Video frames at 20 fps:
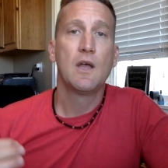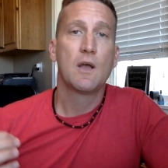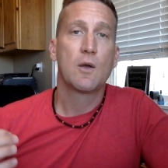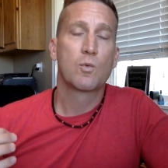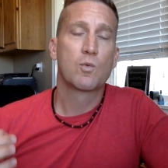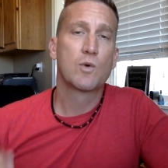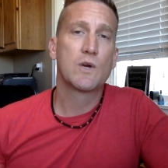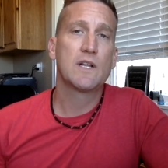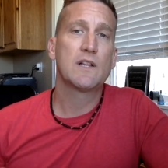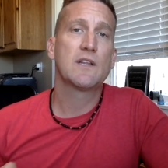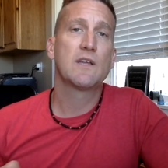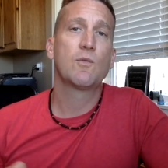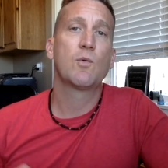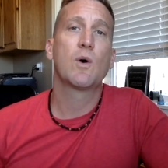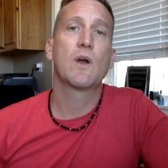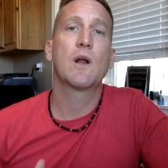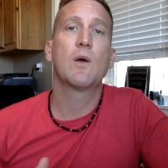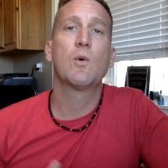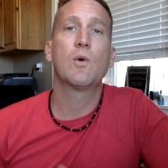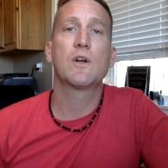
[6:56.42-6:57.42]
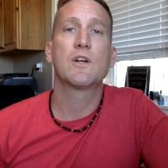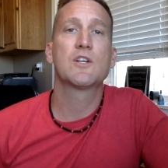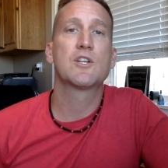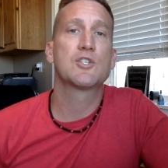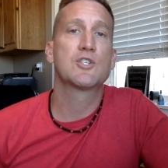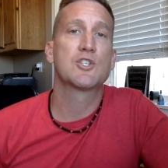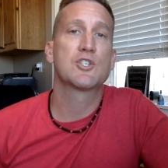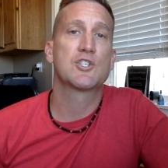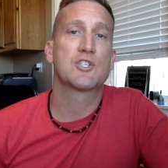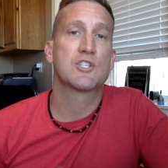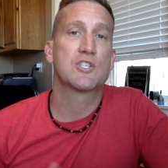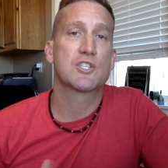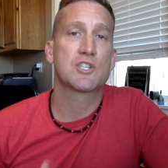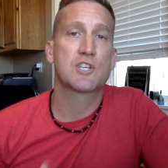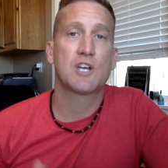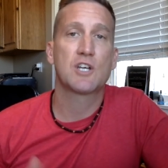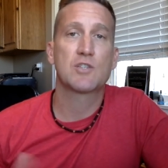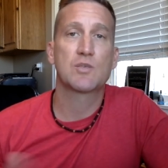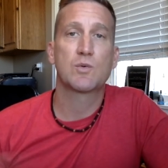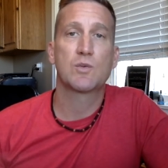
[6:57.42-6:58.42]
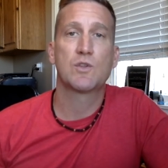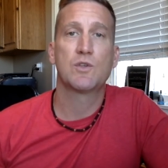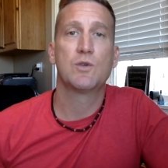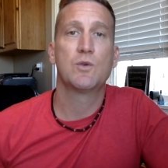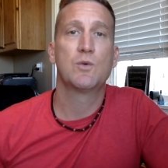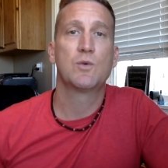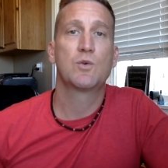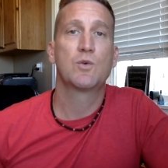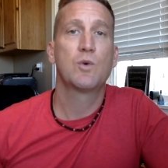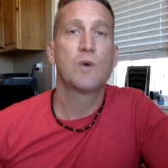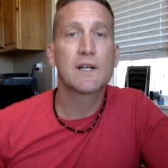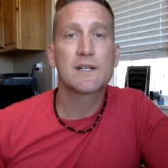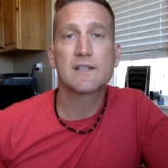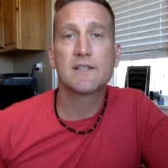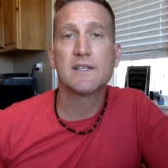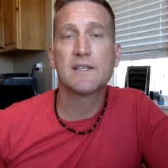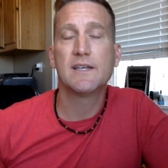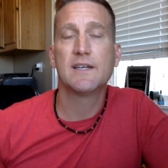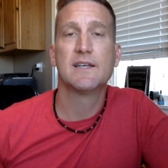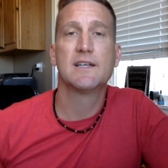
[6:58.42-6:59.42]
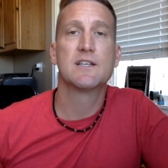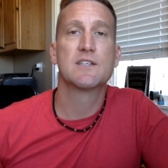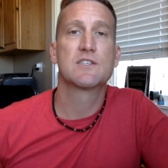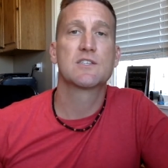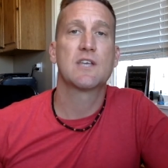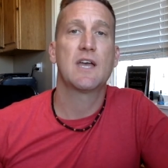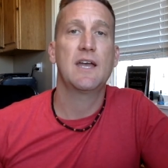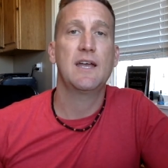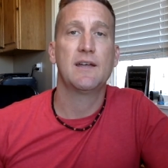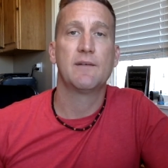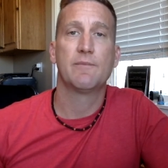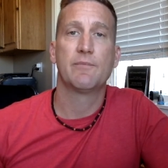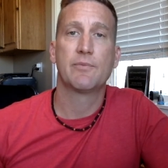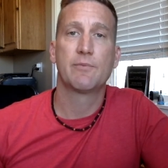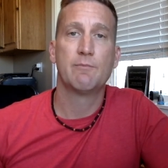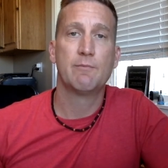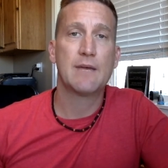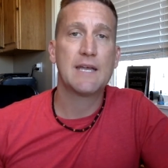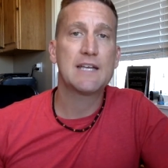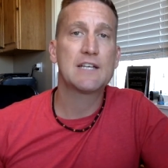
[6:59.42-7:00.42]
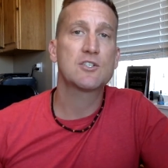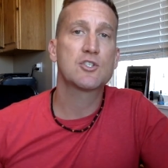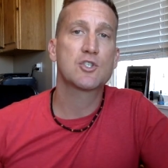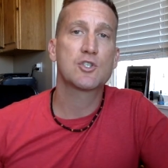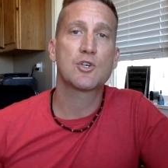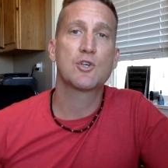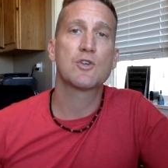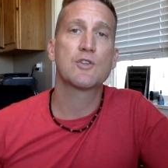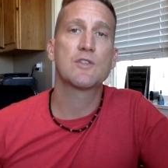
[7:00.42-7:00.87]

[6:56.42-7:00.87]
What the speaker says: really what I wanted to just discuss with you quickly is, hey, make sure